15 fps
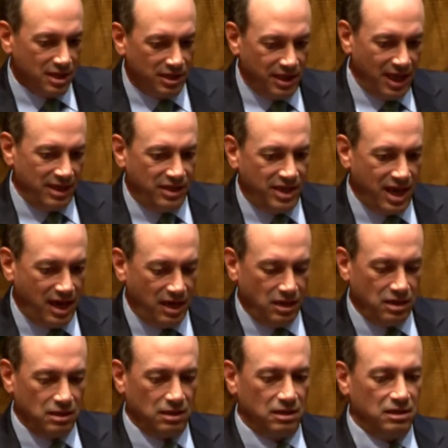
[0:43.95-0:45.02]

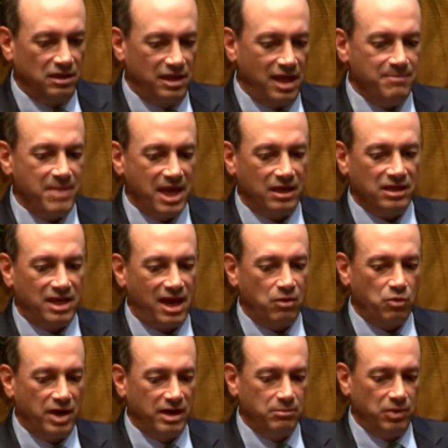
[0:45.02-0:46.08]
they make it that
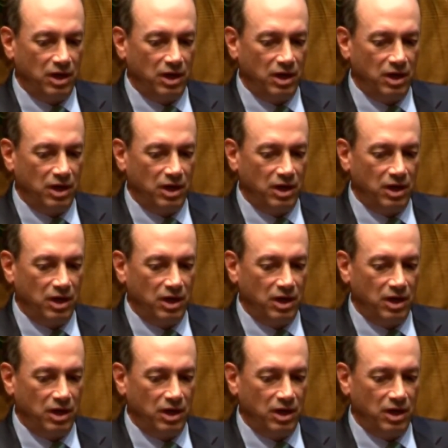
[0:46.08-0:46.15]
way.